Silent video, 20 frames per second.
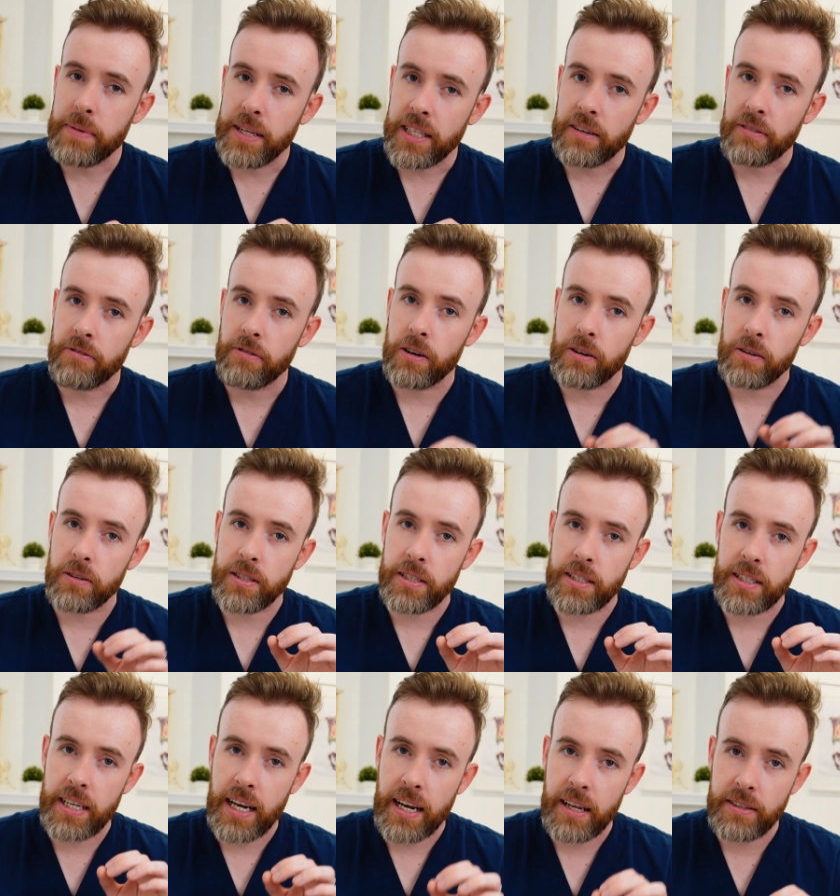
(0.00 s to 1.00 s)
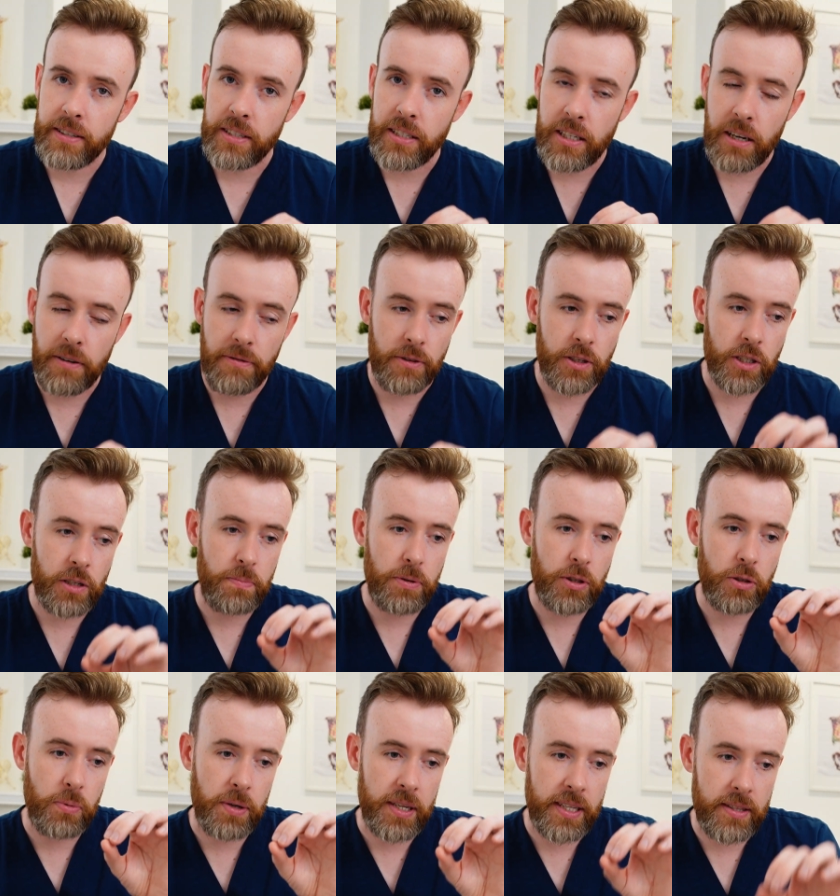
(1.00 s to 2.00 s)
be difficult to tell the difference
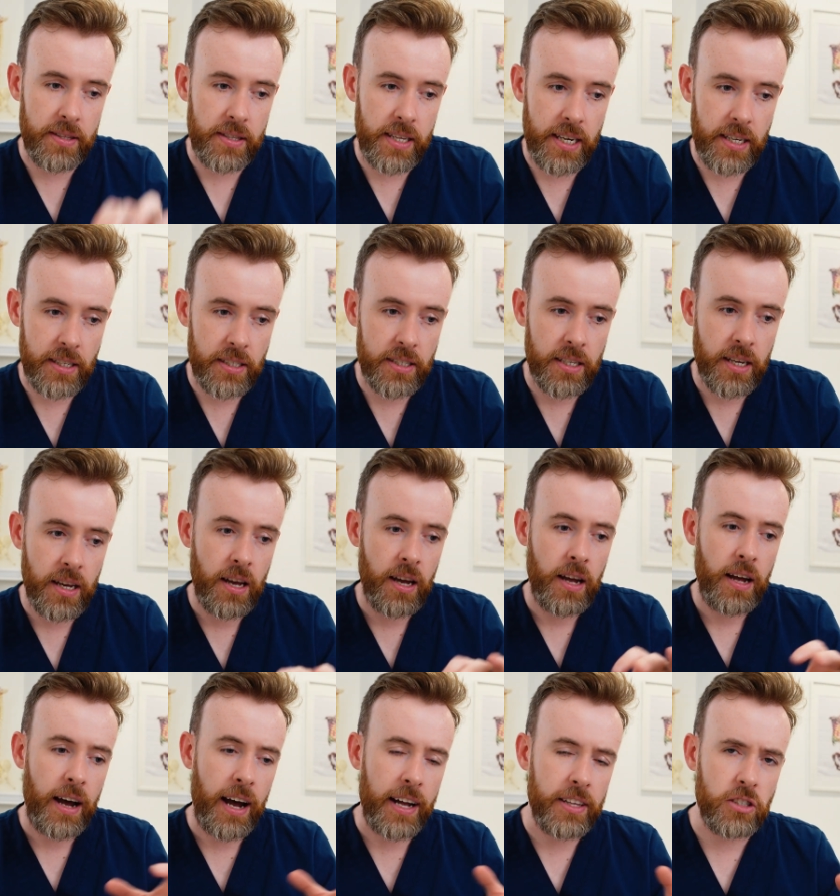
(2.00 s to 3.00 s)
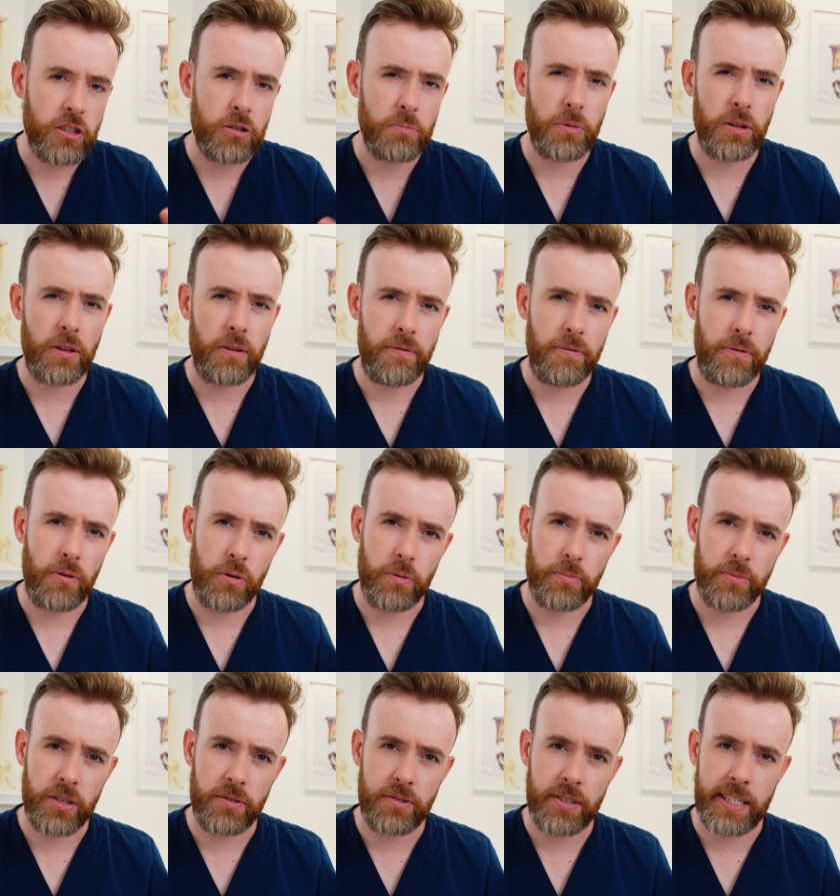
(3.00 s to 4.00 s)
between this and some other
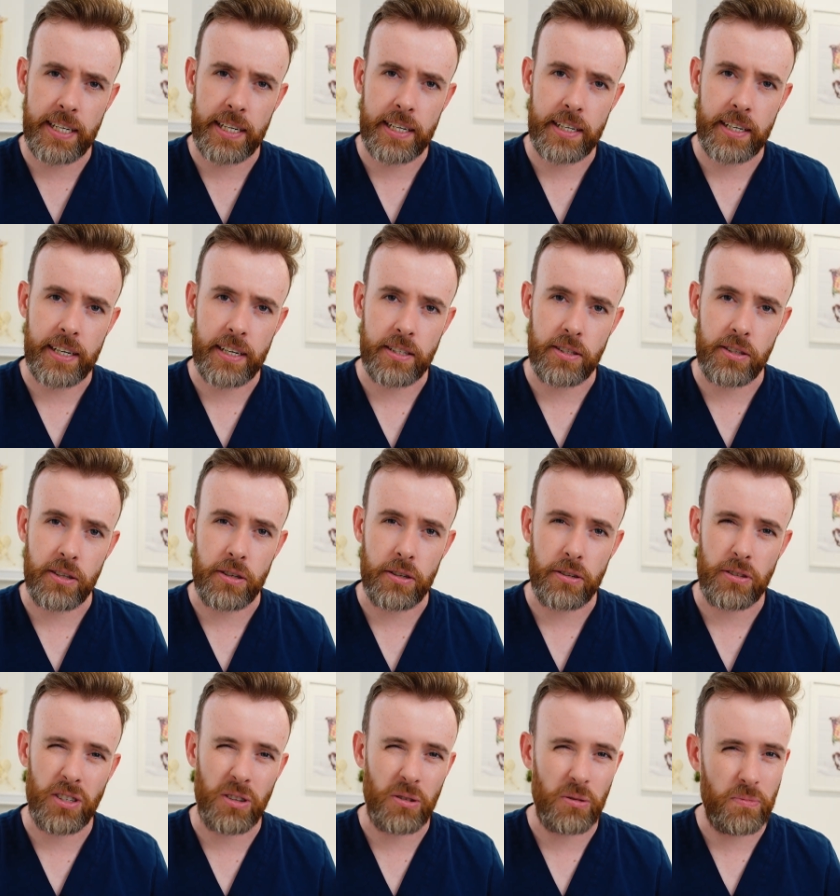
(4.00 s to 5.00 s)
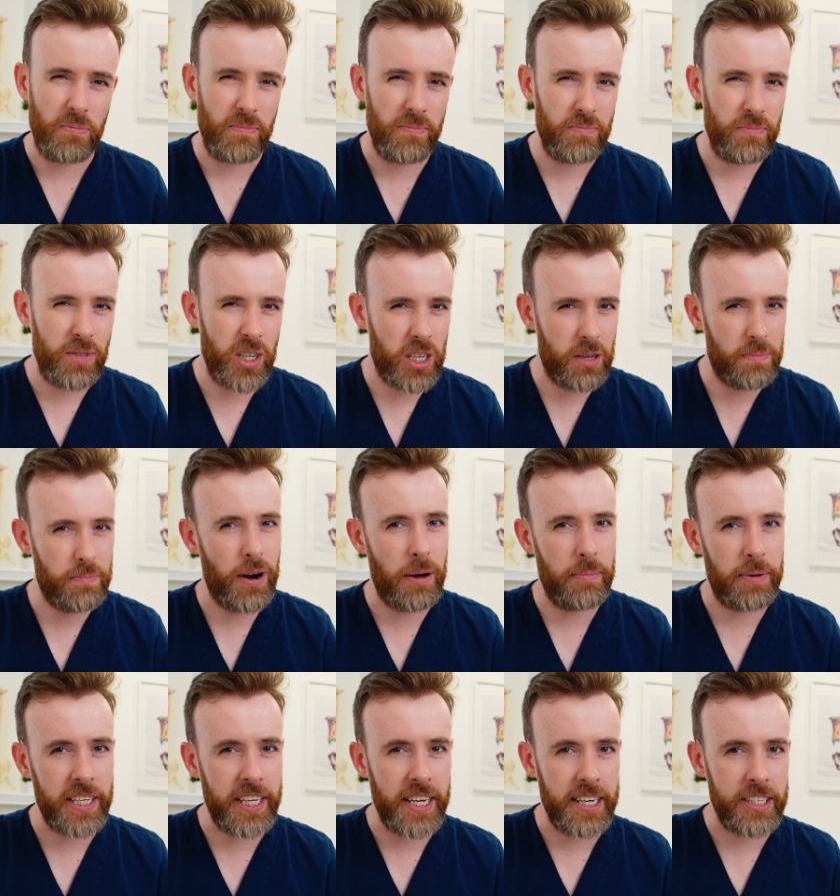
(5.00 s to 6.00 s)
forms of skin cancer, so you should
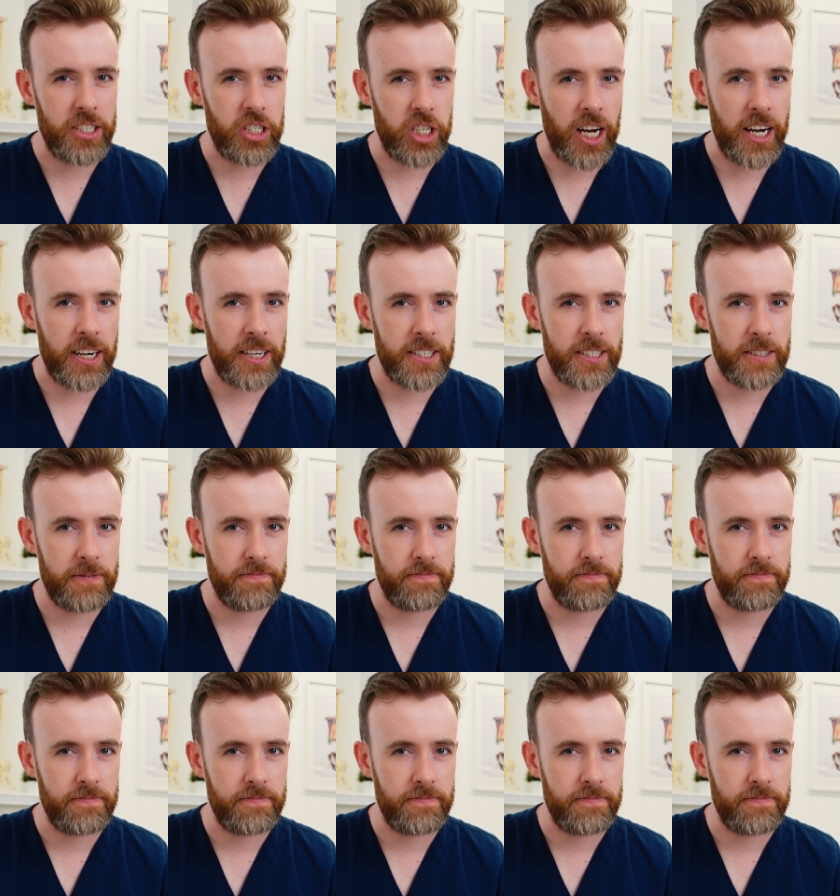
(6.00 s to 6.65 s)
probably get it checked.